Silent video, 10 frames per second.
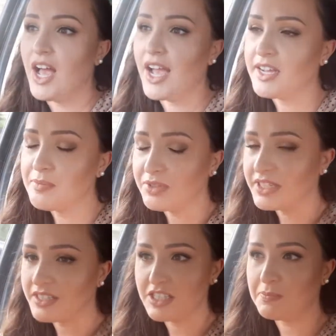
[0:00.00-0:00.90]
I
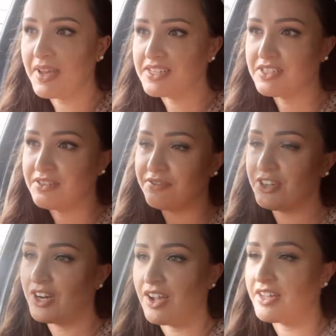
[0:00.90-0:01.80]
completely spaced and
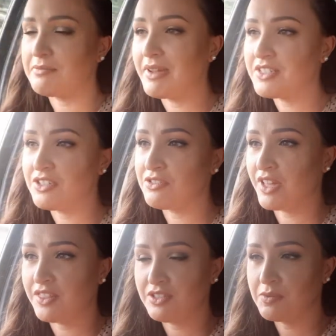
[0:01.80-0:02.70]
forgot and meant to do
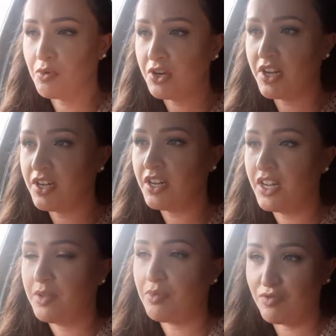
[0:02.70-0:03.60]
that this morning
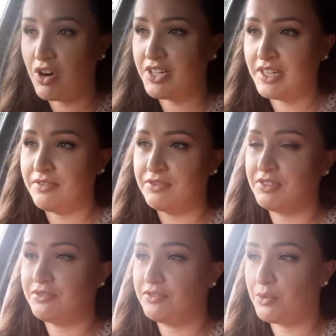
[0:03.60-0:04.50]
before I
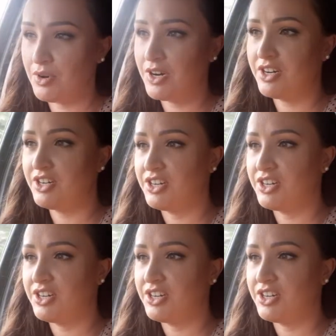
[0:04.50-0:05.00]
left for work